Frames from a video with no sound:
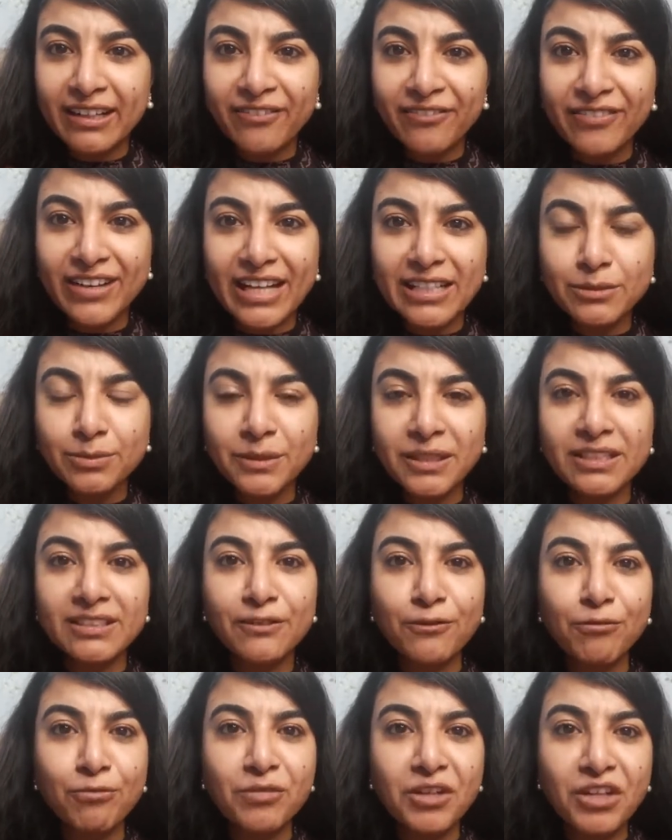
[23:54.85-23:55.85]
investments,
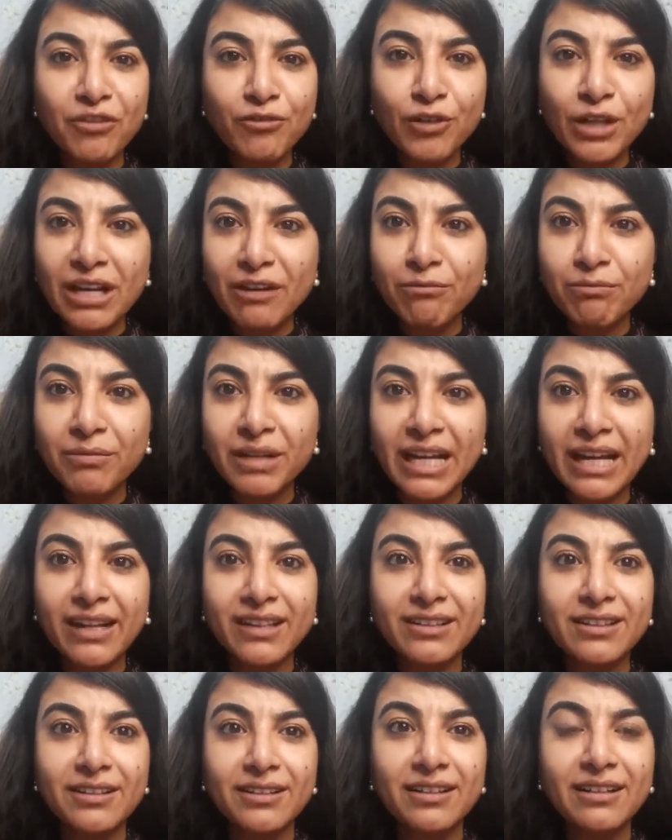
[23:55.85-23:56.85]
if we have
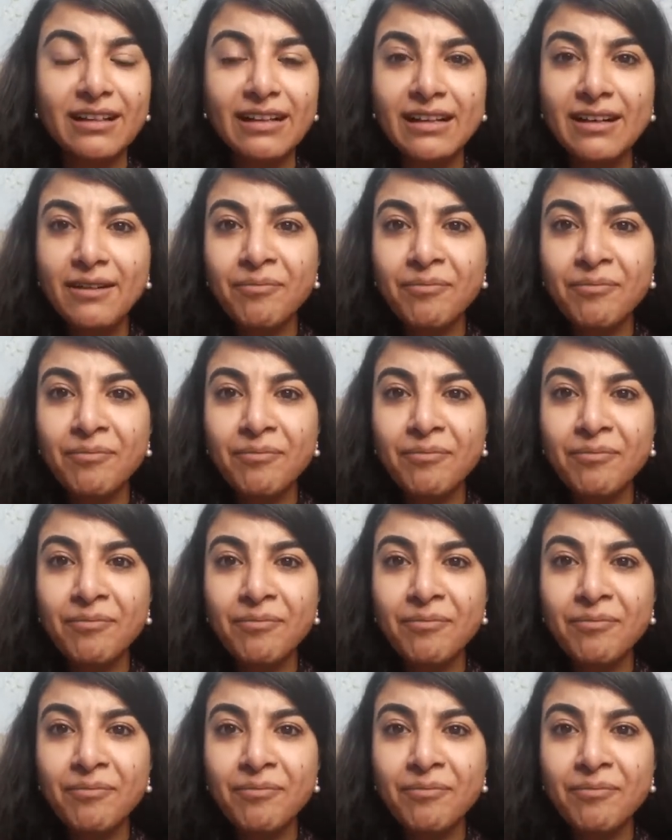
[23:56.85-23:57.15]
made the